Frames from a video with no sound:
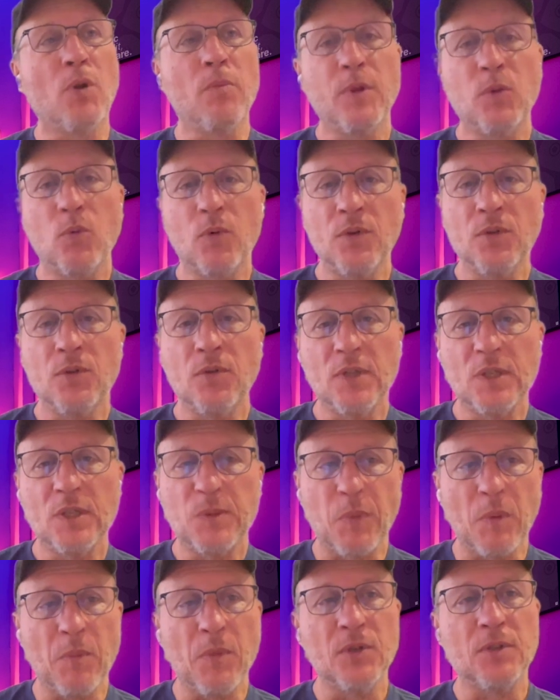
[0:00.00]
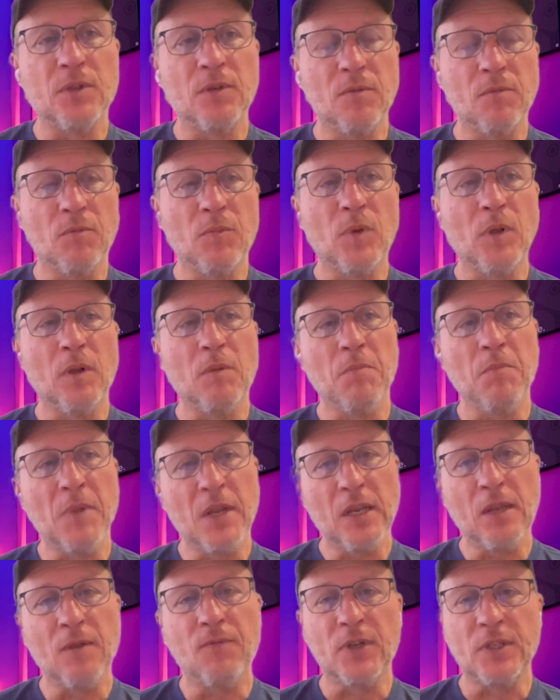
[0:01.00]
probably wouldn't do this, but
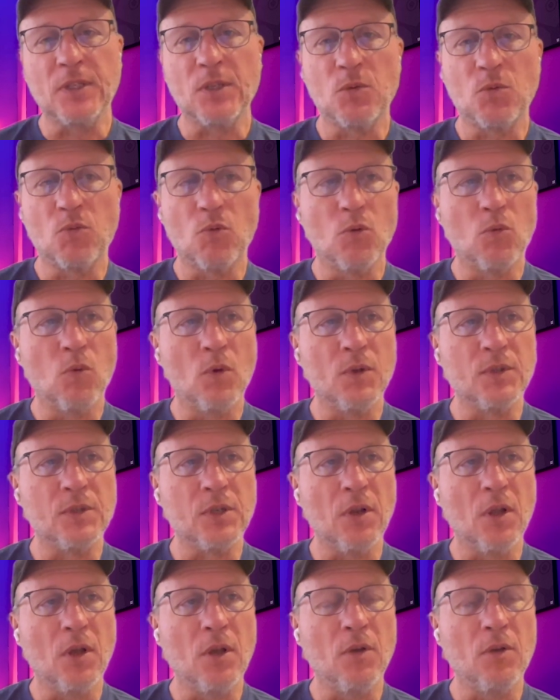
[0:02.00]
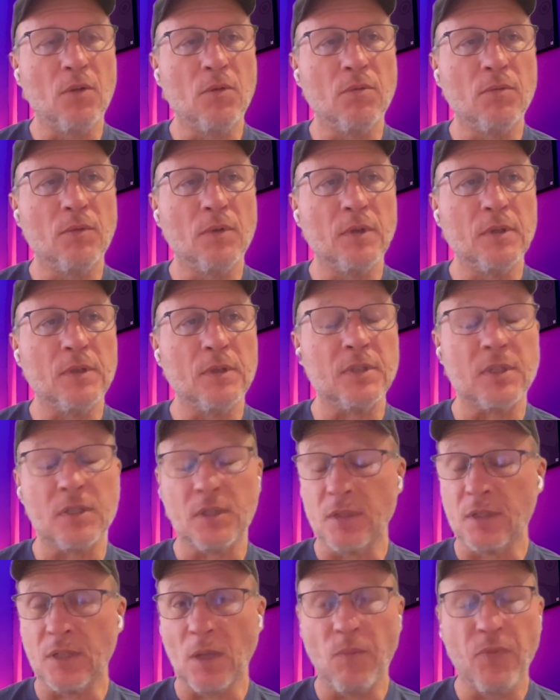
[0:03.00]
many investors will want to know
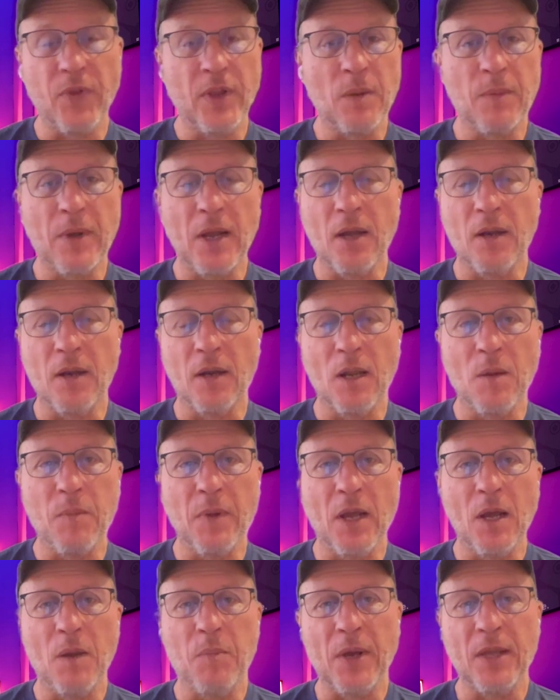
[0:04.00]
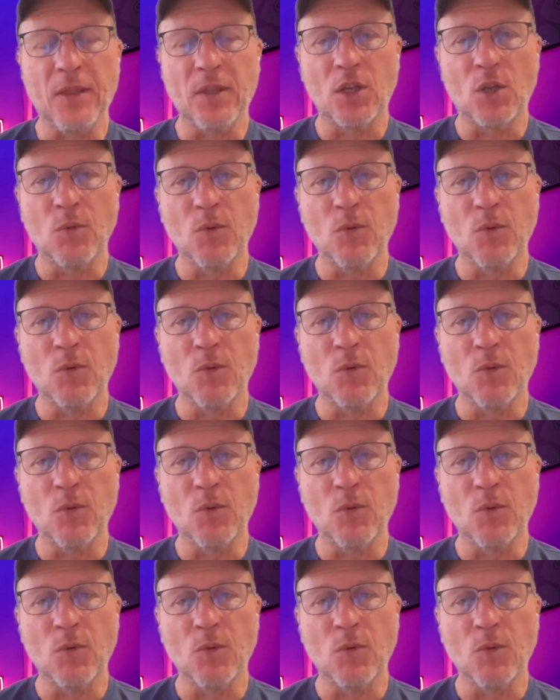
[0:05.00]
something about the